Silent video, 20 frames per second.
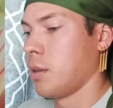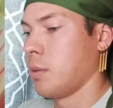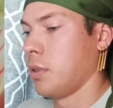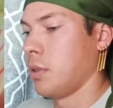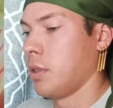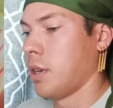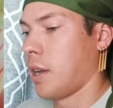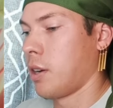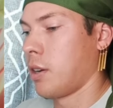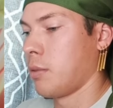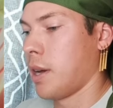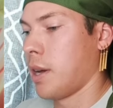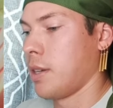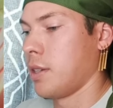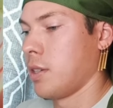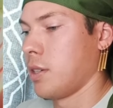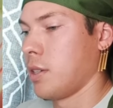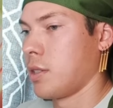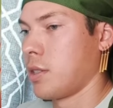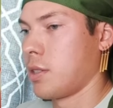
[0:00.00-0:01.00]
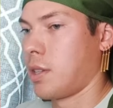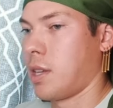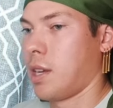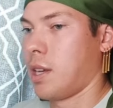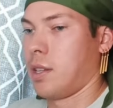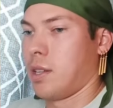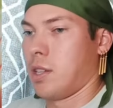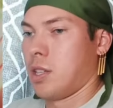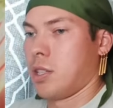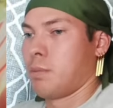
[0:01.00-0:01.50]
But I don't mind just
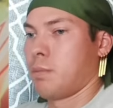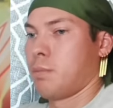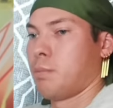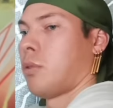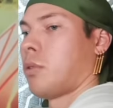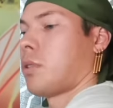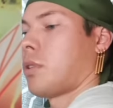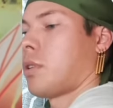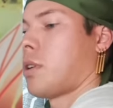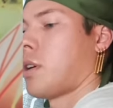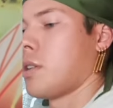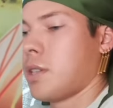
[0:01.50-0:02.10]
getting these bulk